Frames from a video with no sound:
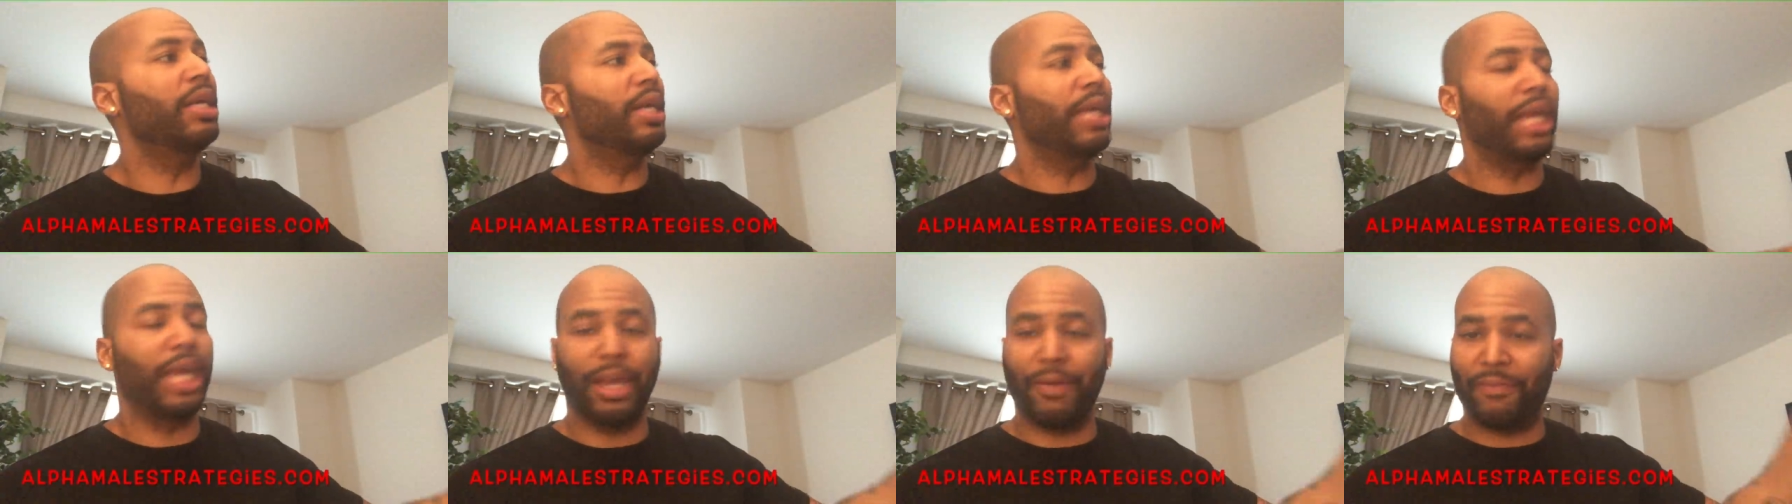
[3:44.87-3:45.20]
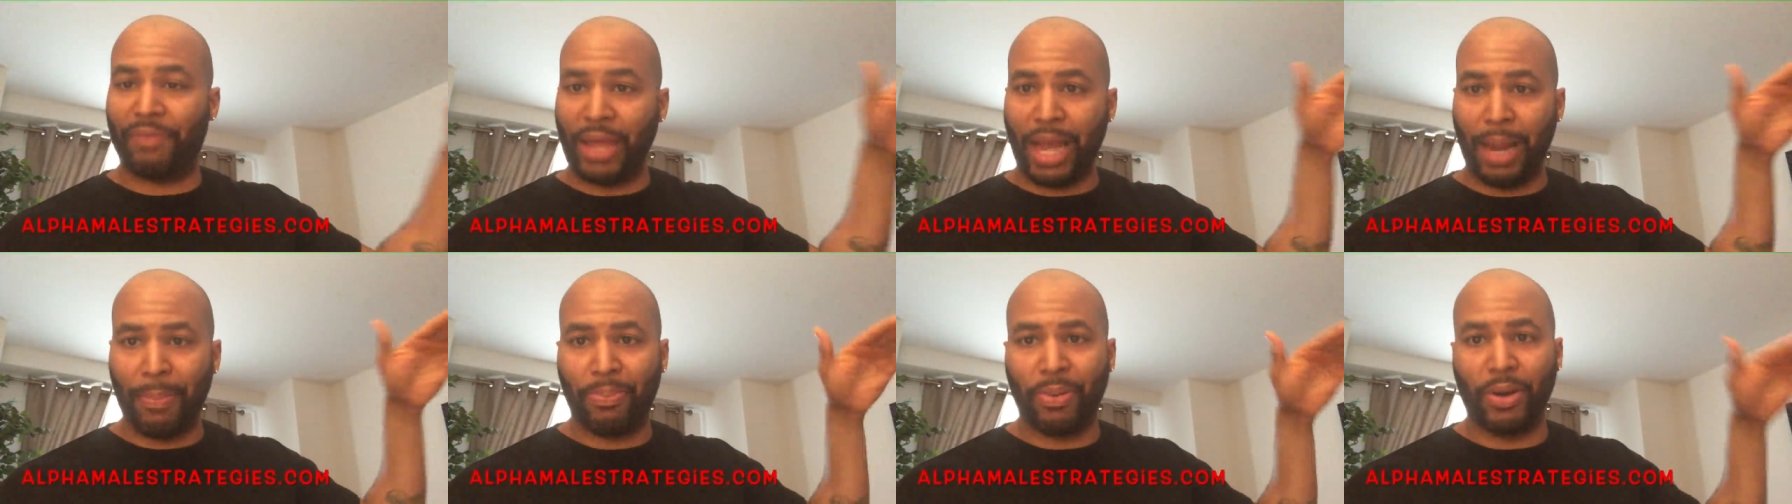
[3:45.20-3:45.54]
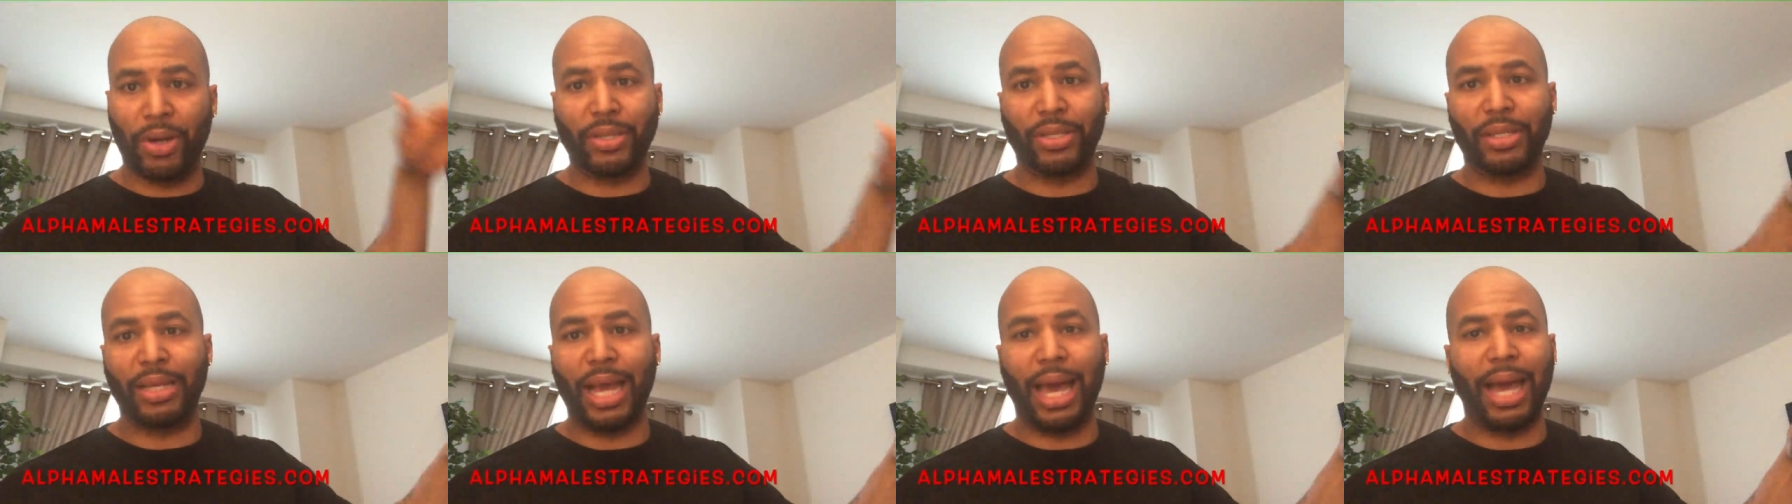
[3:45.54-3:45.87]
If that
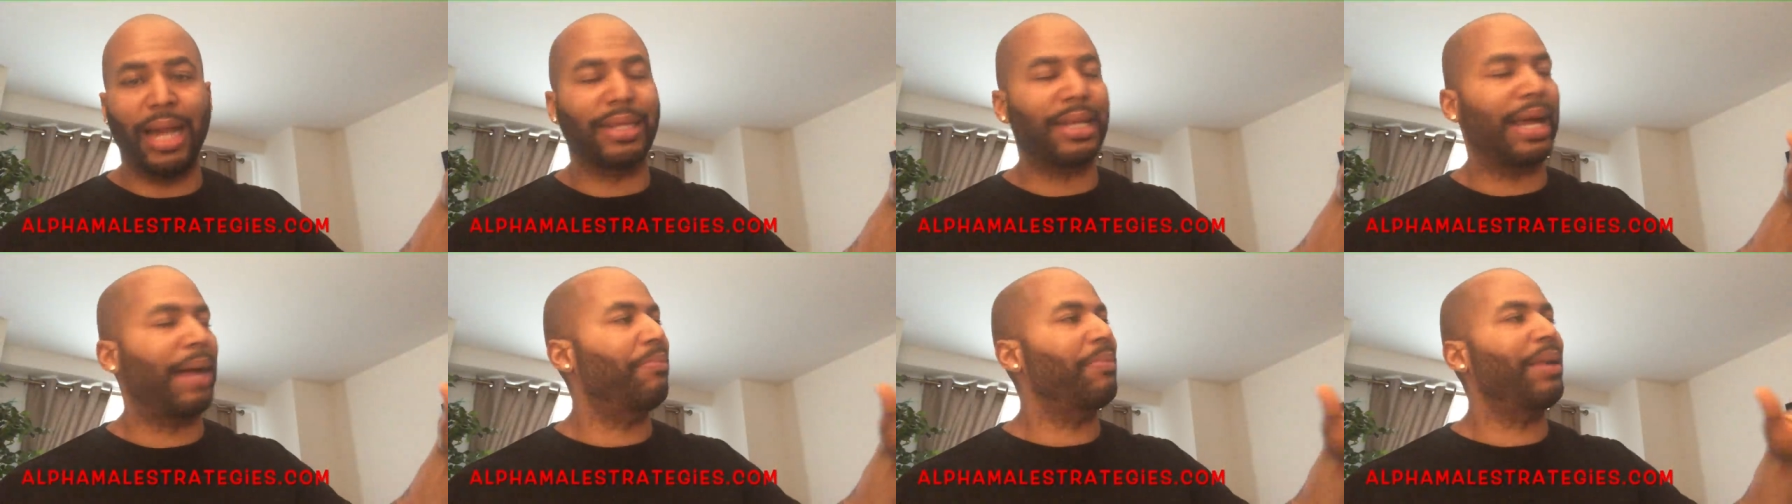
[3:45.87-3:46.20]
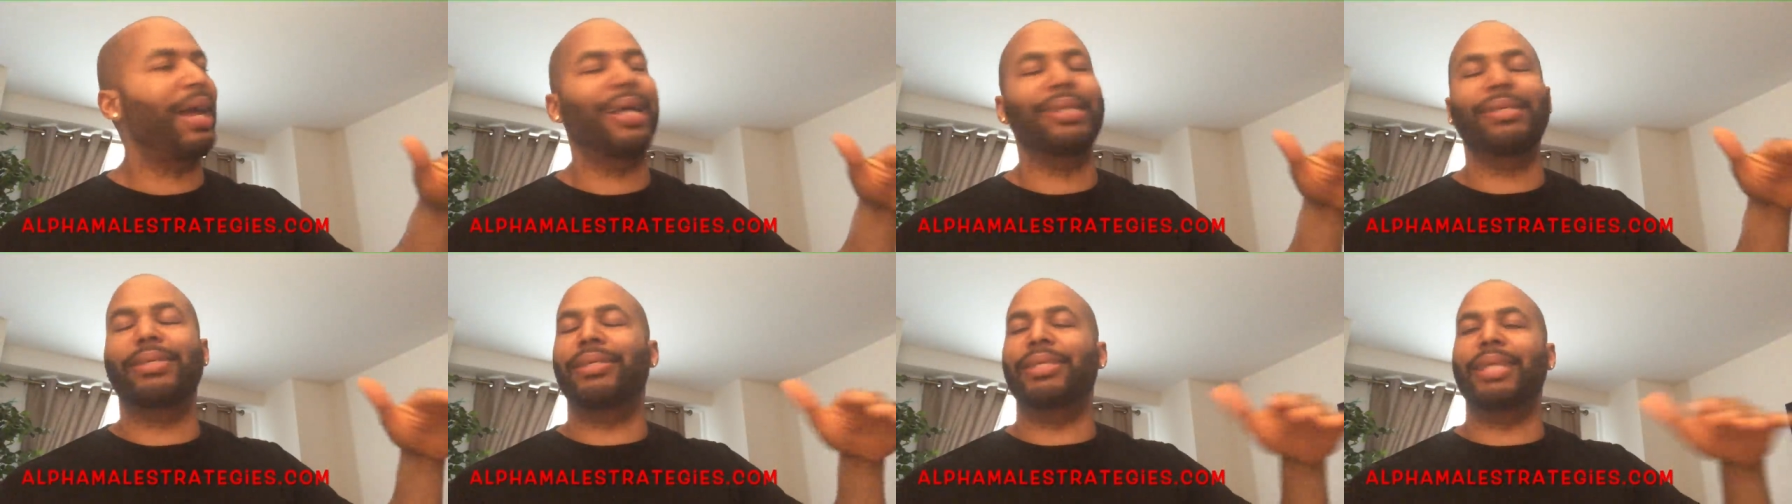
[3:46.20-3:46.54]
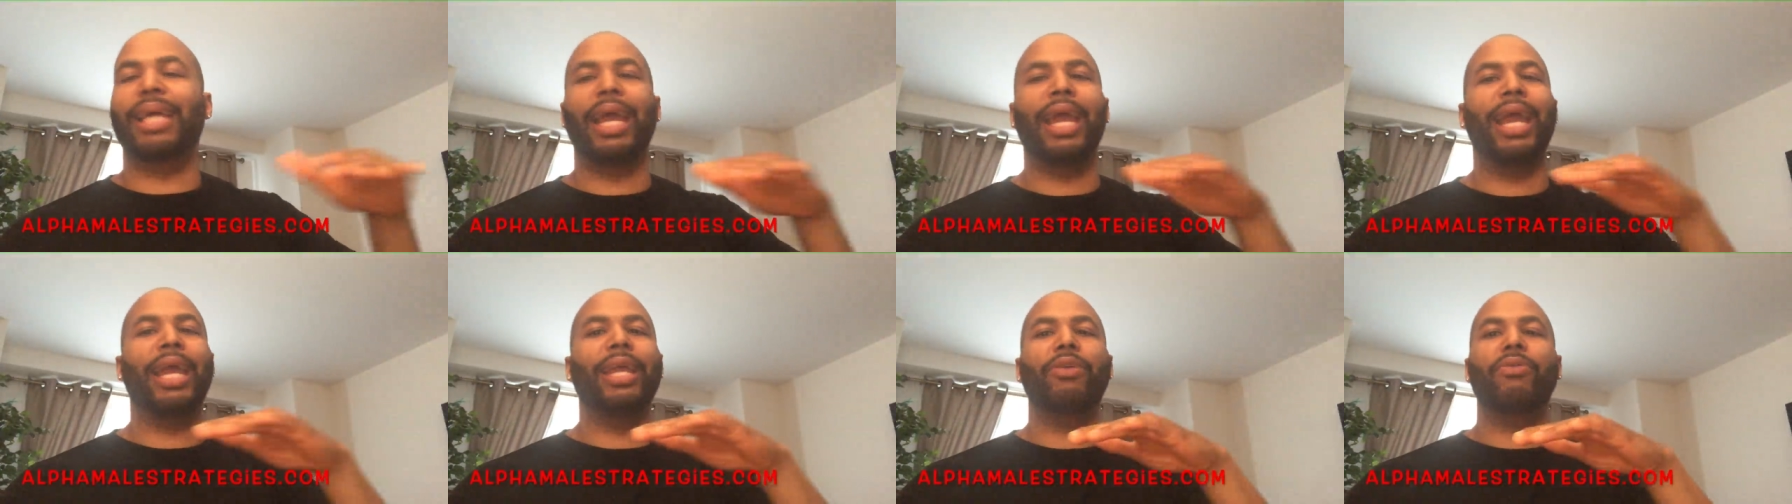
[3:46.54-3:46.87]
personality, I'm not
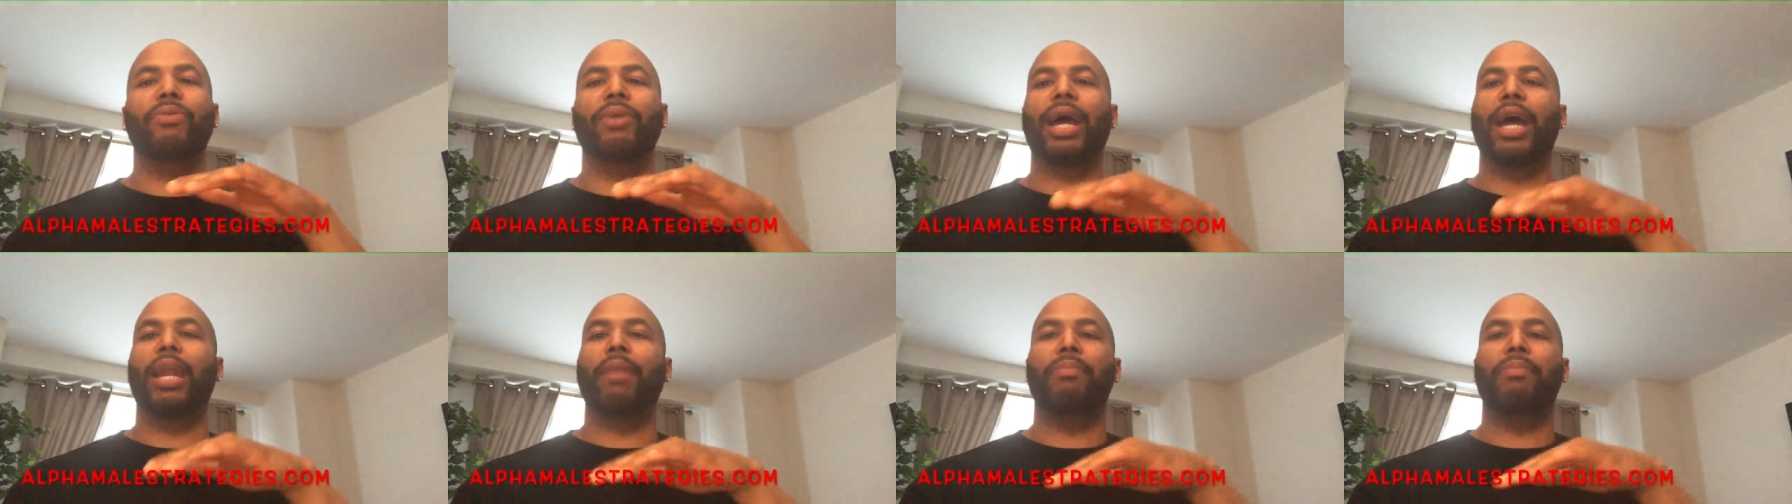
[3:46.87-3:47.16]
saying you got